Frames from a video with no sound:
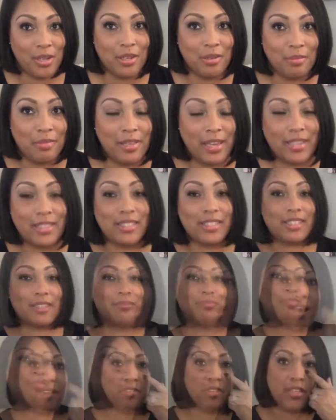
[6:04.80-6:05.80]
Yes.
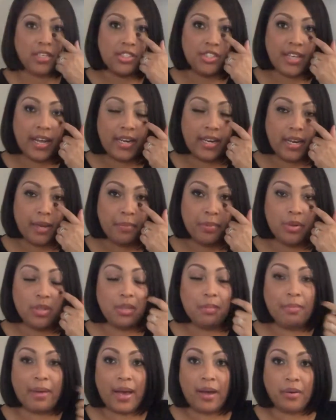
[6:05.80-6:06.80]
After they chatted up on the
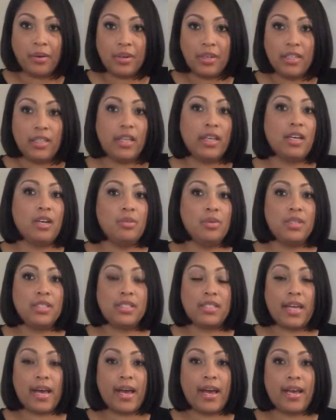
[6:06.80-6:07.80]
balcony, they go
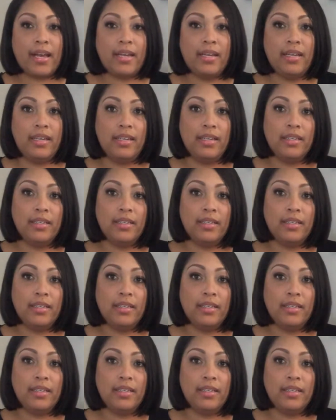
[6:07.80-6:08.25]
inside